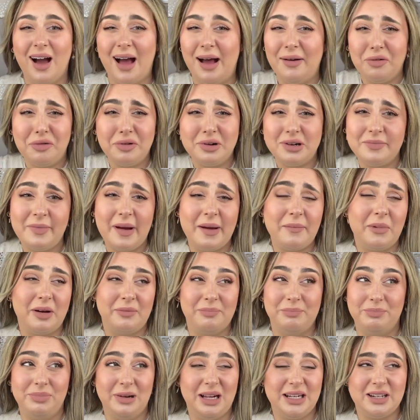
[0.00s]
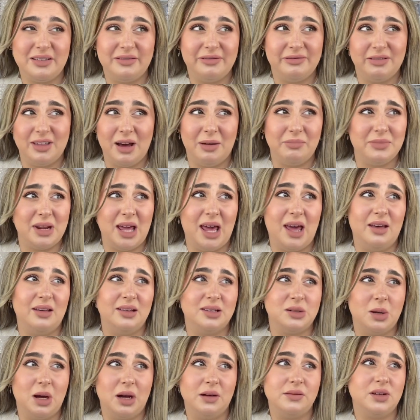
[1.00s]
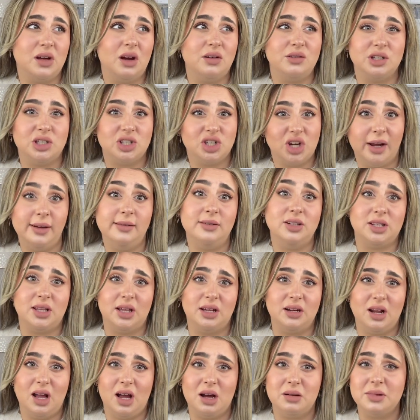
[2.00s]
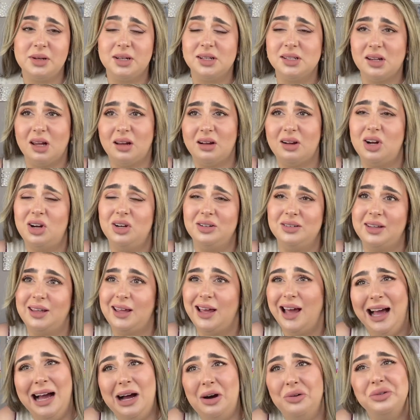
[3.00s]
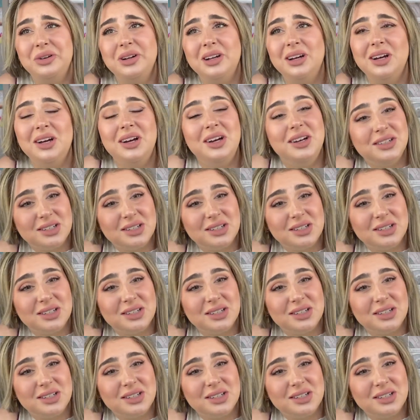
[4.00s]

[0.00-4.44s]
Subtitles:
I've already made my bloody thumbnail, so I have to go and change that now because I can't count.